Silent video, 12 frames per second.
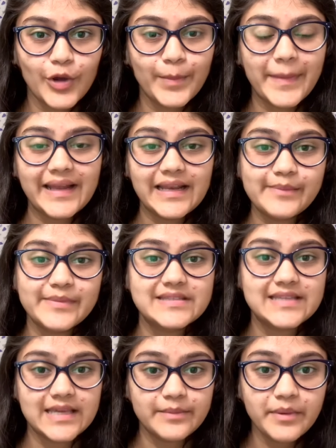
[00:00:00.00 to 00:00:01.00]
my name is
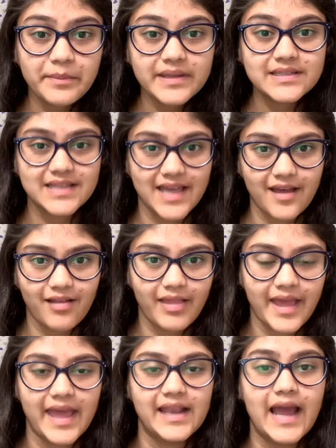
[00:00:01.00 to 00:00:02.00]
Heema Patel
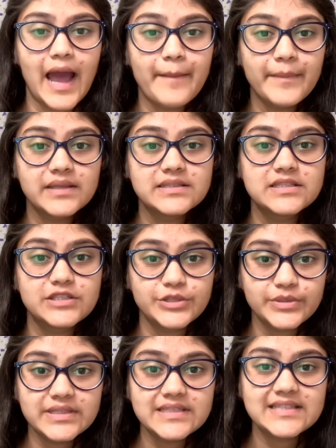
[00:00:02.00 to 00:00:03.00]
and I'm a
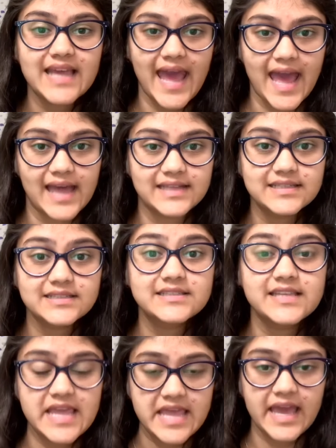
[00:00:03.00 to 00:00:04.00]
student at
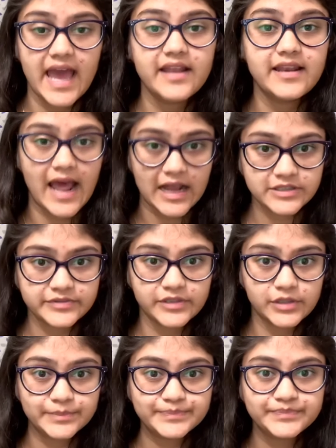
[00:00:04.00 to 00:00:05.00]
TCAT
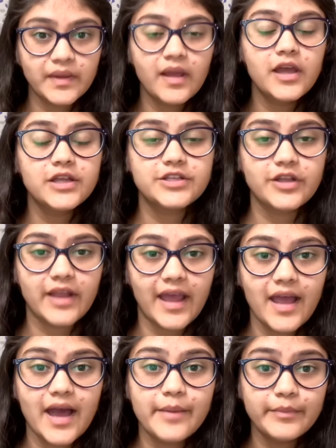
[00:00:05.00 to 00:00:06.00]
Nashville. Today
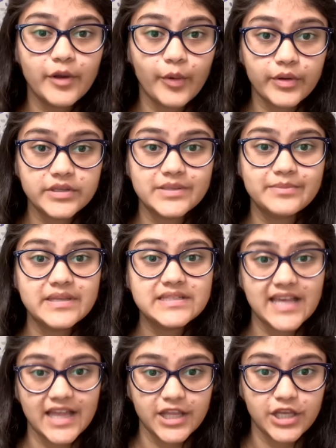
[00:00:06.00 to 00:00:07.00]
I'm going to be
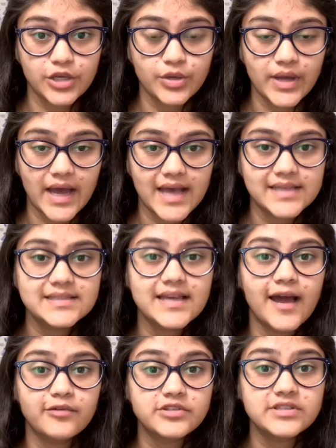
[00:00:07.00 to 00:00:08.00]
telling you guys
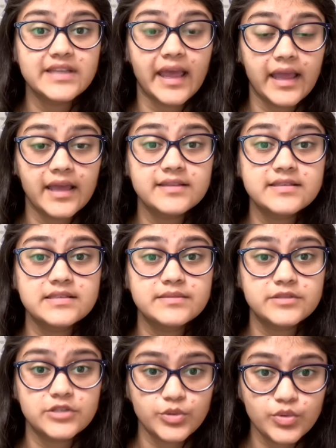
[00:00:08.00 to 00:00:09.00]
how to take a
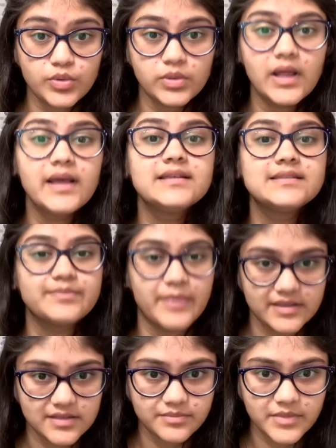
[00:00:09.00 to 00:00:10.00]
stool
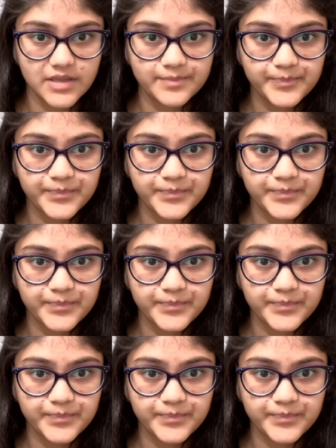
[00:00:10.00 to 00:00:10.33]
specimen.